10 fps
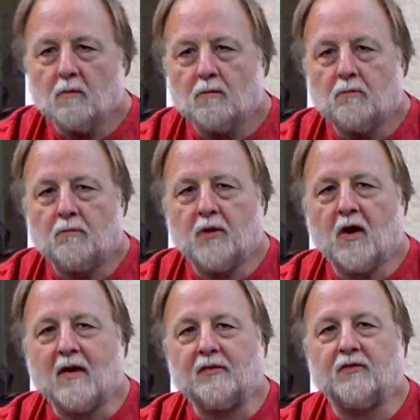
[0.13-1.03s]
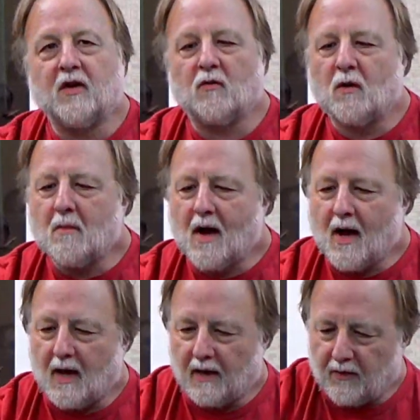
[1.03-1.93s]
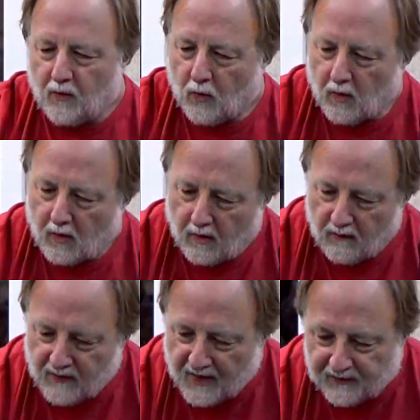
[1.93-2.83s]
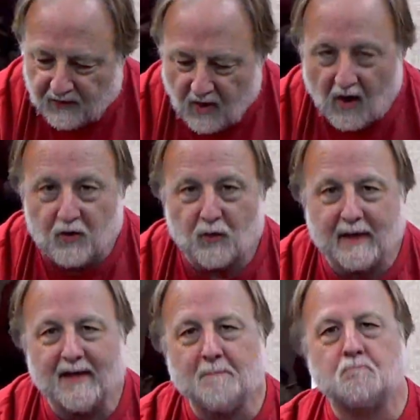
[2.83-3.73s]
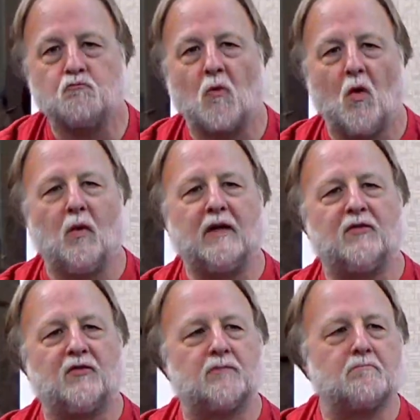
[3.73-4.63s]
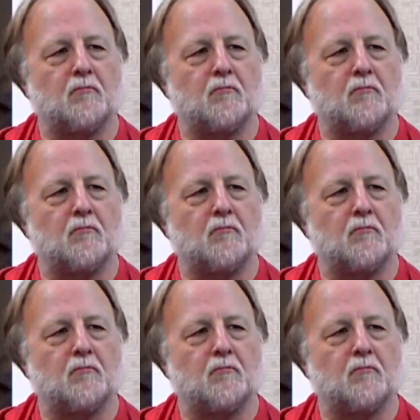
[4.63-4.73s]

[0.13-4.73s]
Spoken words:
Bieiris de Roman, or Venesta Cardui, which,